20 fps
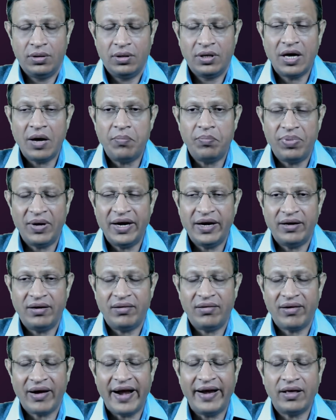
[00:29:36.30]
complete
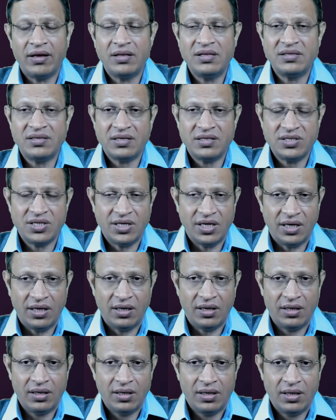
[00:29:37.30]
radical surgery
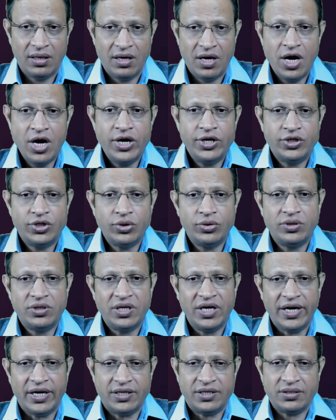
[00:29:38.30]
to
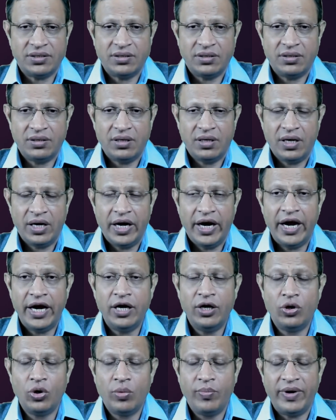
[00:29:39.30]
treat
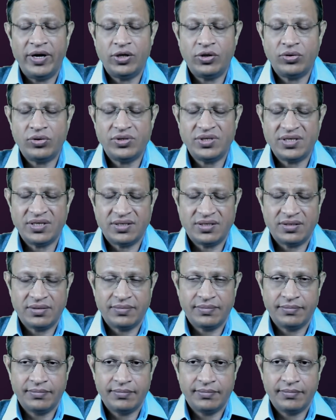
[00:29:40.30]
endometriosis.
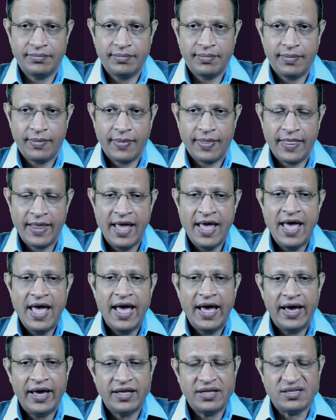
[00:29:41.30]

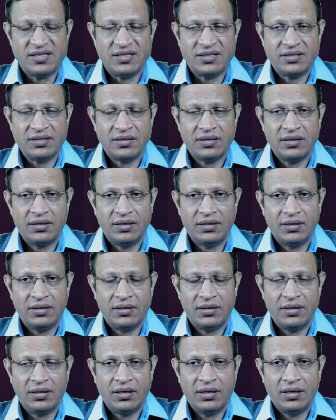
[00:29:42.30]
Hence,
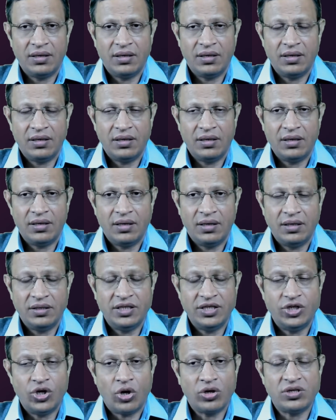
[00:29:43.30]
the
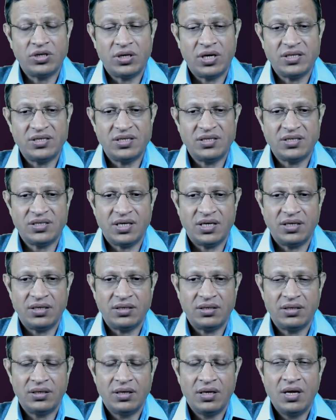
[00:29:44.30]
doctor assistant
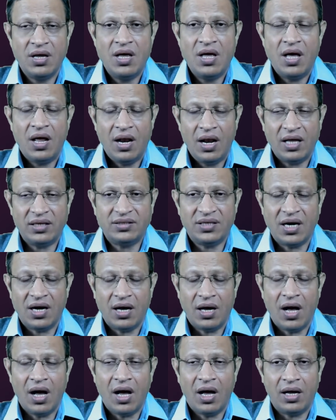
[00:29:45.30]
Latha
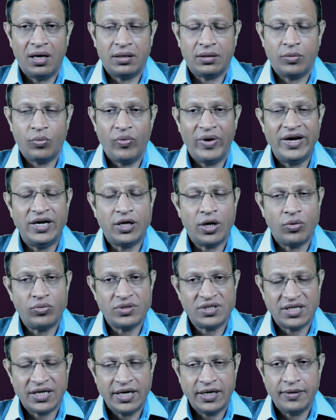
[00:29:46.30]
R went
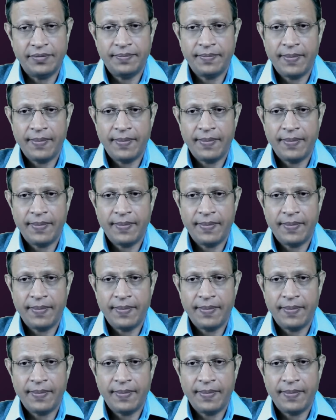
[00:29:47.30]
outside,